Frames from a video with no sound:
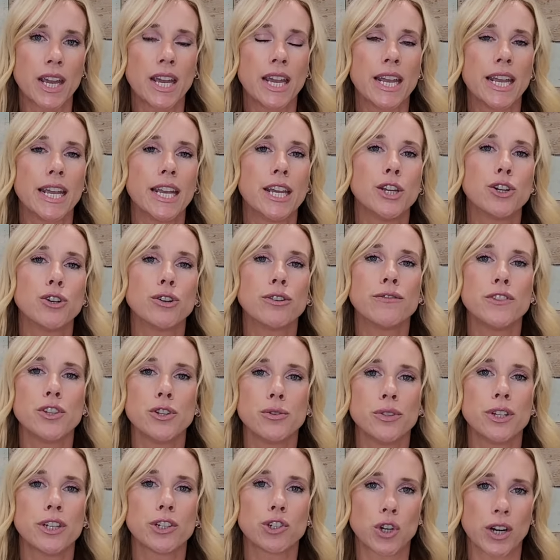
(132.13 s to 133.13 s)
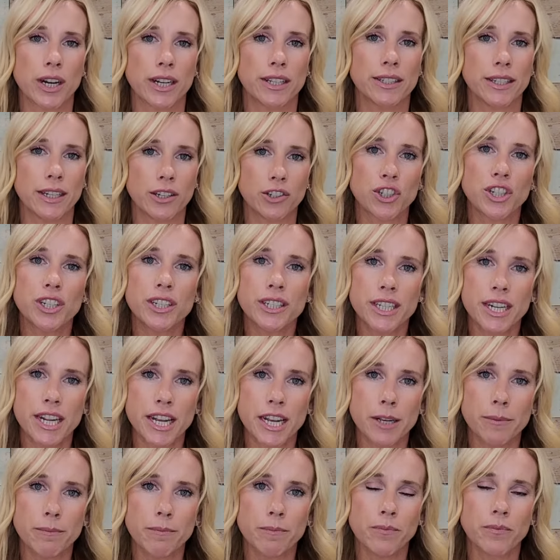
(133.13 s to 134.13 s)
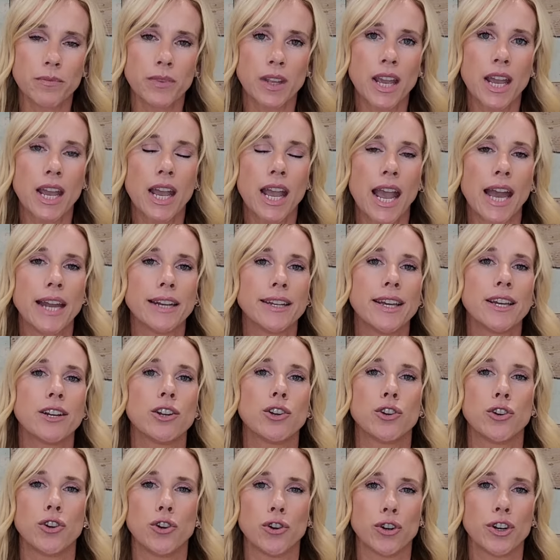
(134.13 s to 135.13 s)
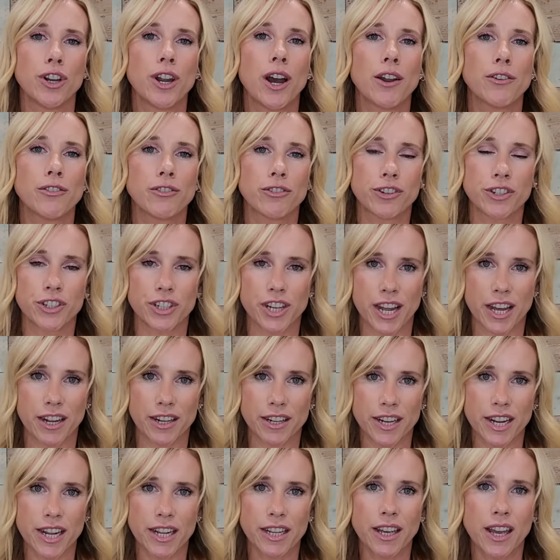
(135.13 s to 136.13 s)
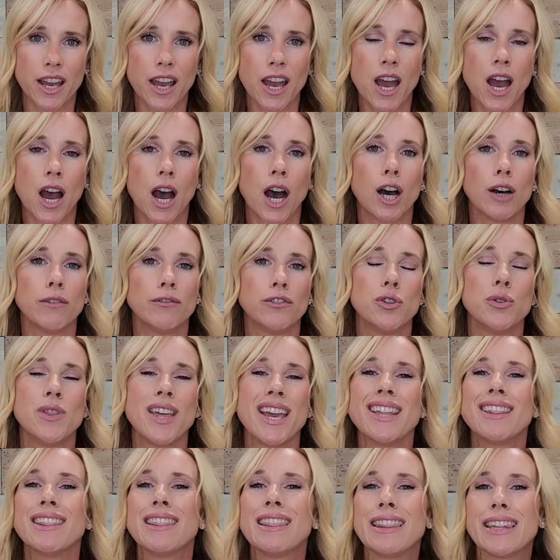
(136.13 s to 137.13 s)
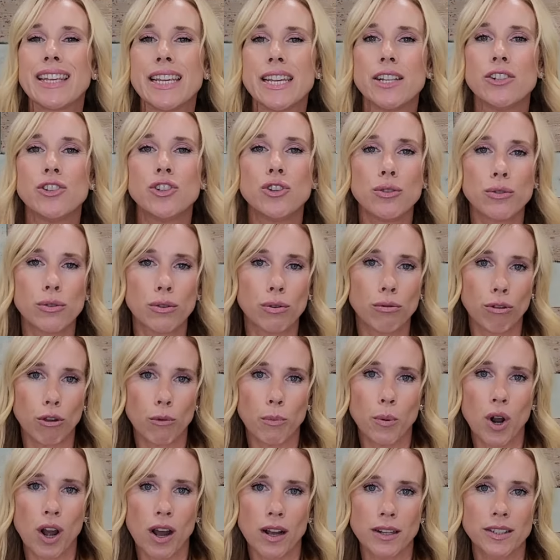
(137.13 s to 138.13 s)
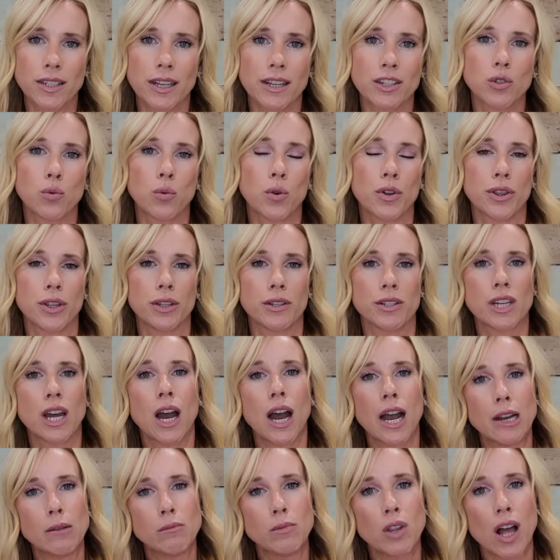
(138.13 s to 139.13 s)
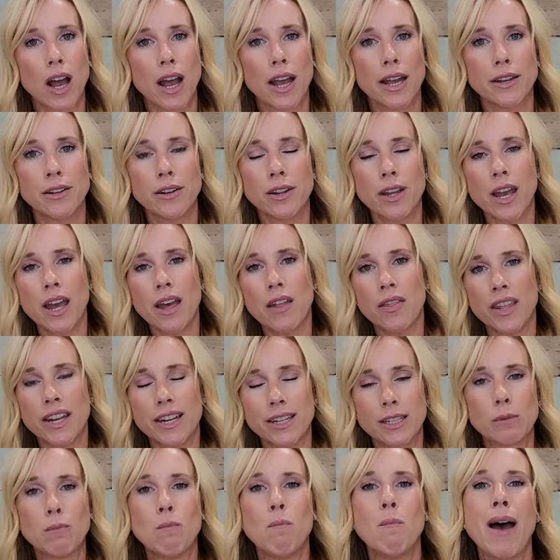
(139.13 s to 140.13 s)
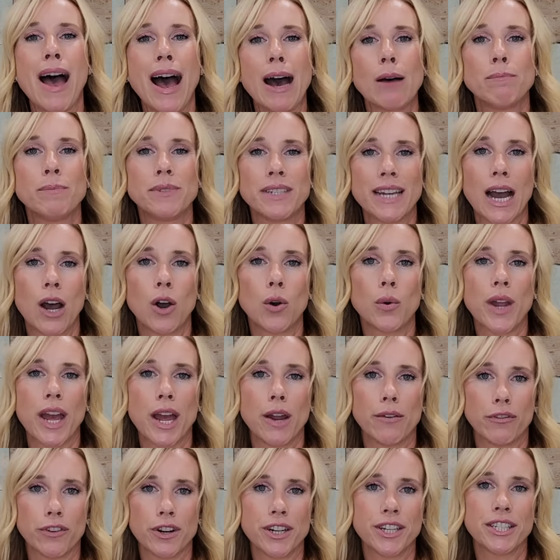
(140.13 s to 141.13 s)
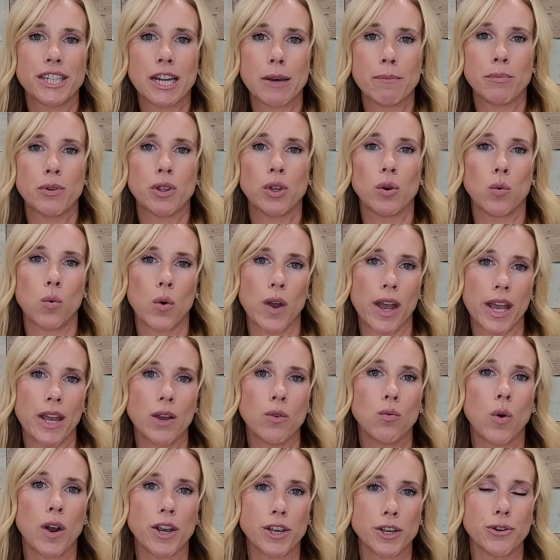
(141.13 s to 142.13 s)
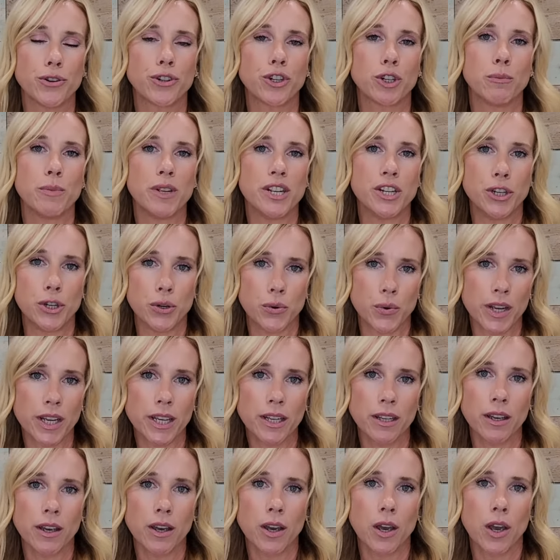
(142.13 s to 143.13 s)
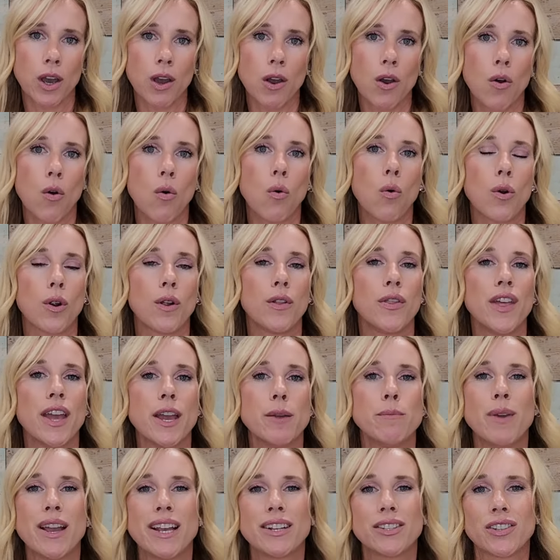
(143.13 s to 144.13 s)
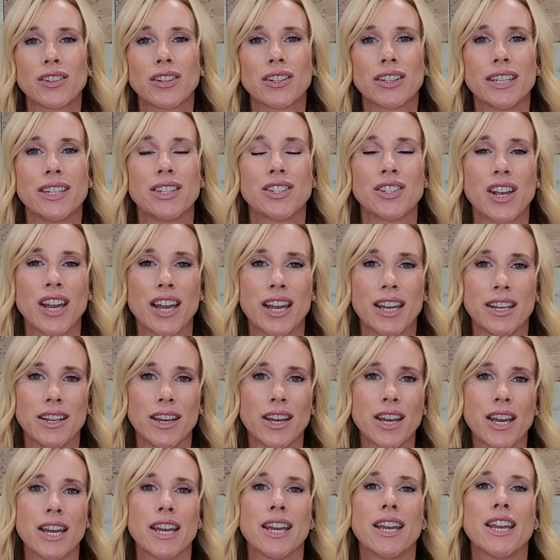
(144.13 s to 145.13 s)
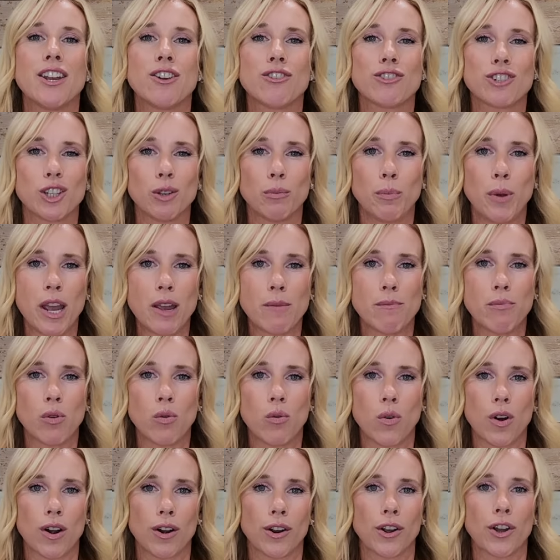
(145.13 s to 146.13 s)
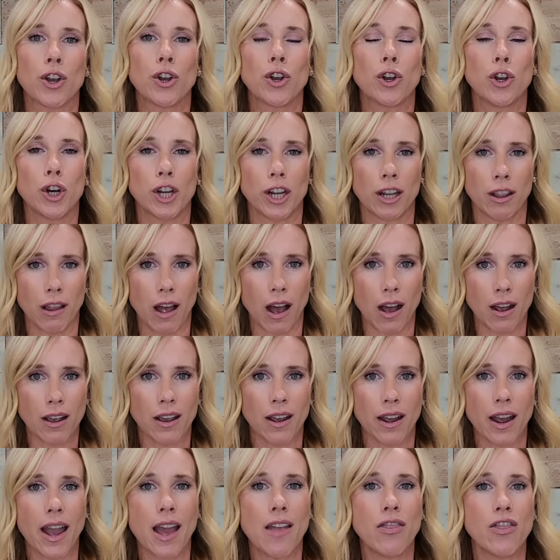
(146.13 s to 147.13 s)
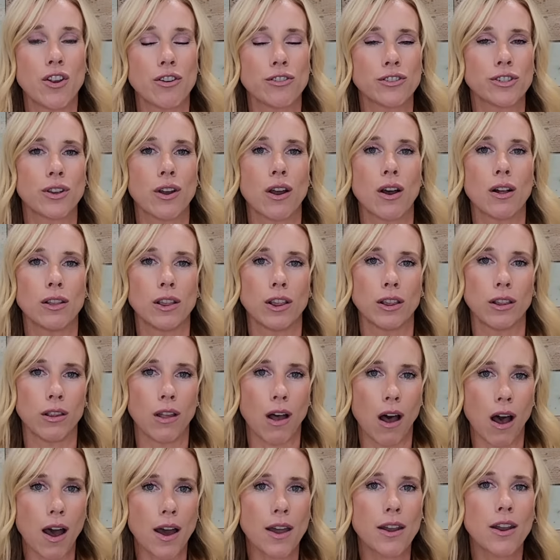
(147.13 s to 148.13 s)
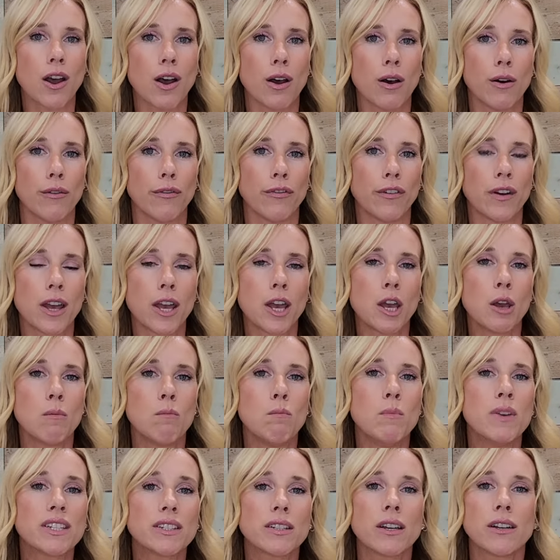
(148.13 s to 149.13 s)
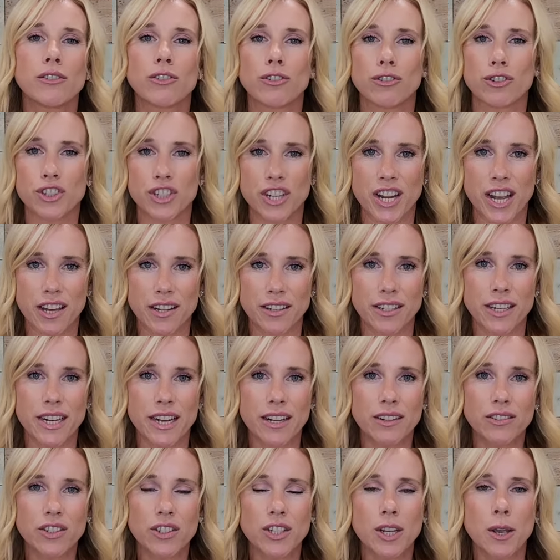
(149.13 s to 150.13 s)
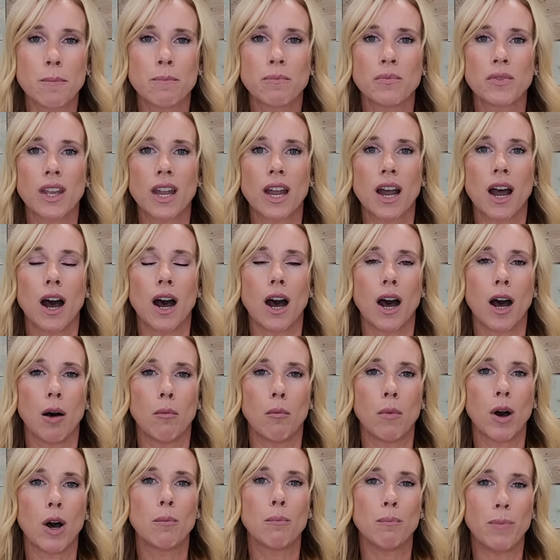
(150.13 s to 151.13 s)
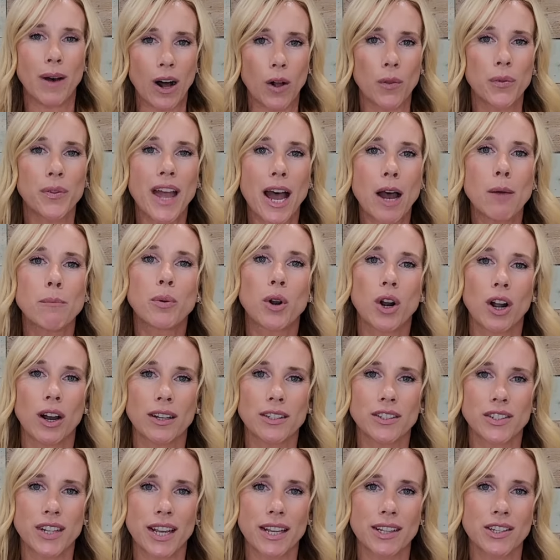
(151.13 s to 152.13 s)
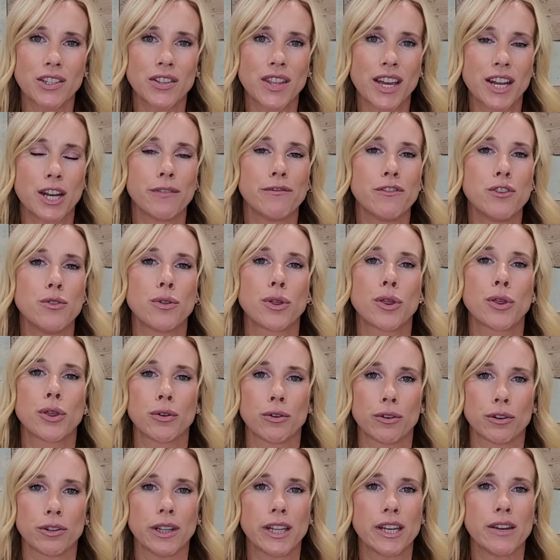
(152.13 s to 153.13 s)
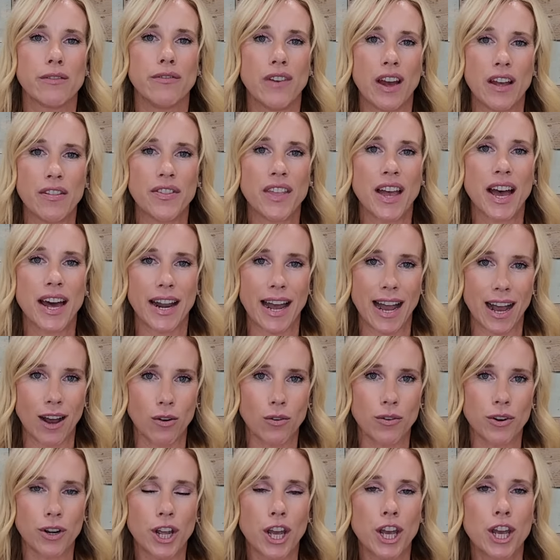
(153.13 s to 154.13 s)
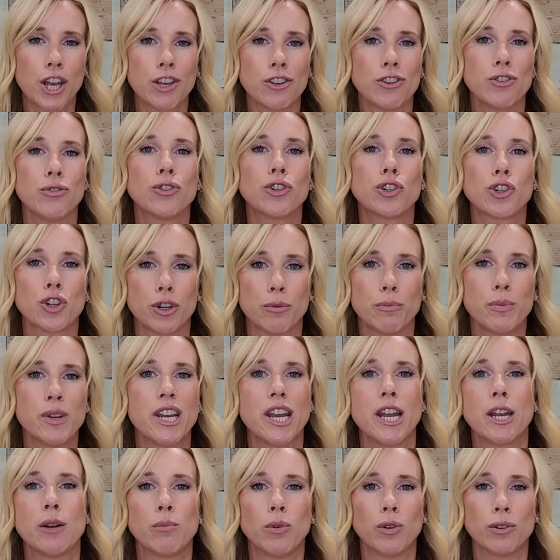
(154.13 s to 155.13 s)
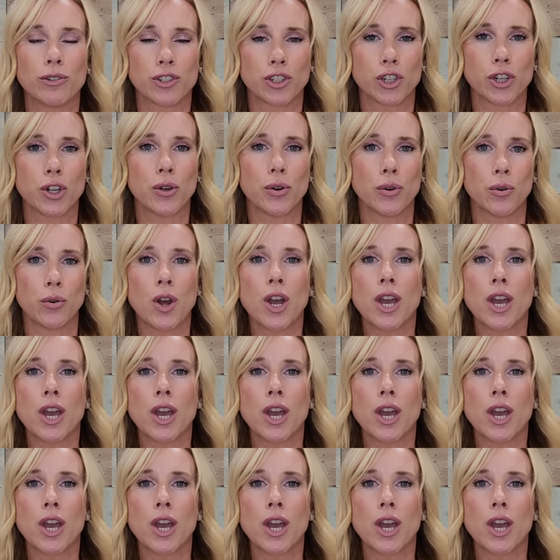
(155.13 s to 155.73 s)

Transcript: Interview the transition team and get a good understanding of, do they lead you through the process with a timeline that is mapped out every step of the way what you should be doing? Or are they basically saying, here's the paperwork, good luck? And there's a lot of misunderstandings about that process that if you thoroughly vet that out, you should be able to